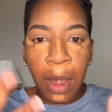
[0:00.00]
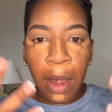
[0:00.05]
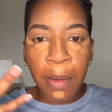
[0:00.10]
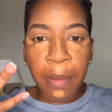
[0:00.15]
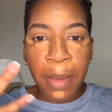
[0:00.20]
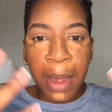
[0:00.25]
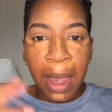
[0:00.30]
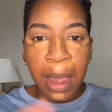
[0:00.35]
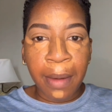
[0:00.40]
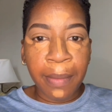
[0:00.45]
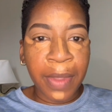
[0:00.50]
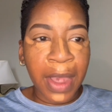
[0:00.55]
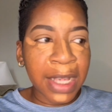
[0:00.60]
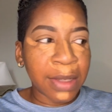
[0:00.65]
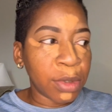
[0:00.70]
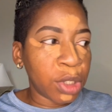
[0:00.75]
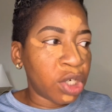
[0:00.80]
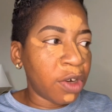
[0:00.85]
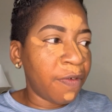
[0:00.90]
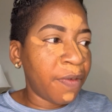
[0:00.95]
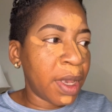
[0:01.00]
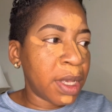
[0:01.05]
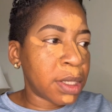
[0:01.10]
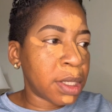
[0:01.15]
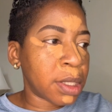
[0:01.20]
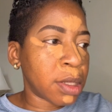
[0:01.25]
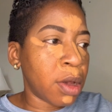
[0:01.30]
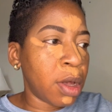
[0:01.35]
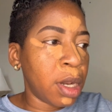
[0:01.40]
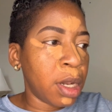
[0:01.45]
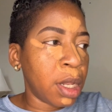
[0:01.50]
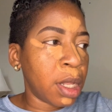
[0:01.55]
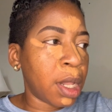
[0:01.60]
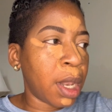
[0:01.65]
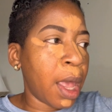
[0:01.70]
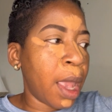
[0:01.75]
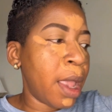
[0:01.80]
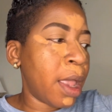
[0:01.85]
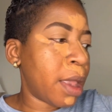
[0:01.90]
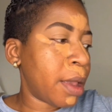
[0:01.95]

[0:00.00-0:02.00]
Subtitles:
Bam, that's what your face is gonna look like.